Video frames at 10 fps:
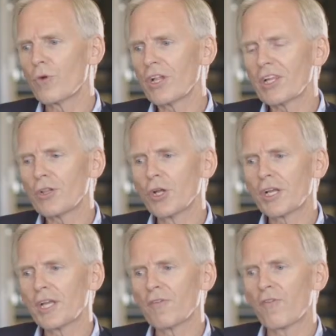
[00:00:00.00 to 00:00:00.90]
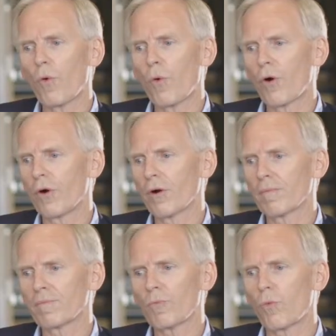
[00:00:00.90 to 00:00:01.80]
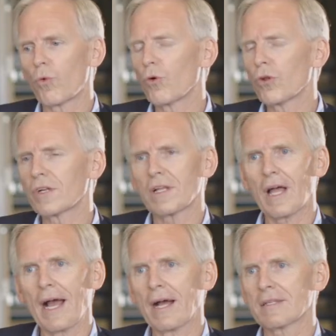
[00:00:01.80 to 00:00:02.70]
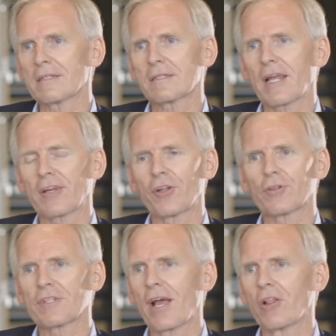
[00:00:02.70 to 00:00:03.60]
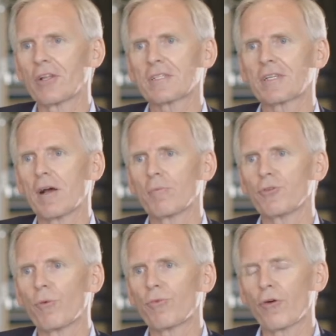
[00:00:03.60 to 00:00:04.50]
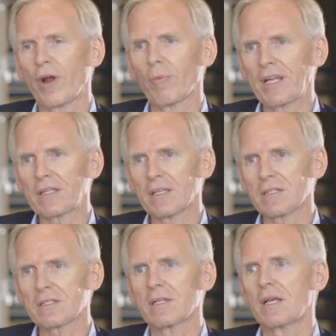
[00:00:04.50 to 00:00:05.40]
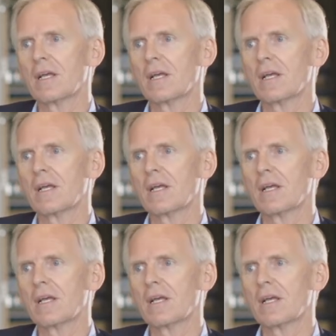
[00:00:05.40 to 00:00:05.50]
really looking for world-class technical talent to come to a program like this,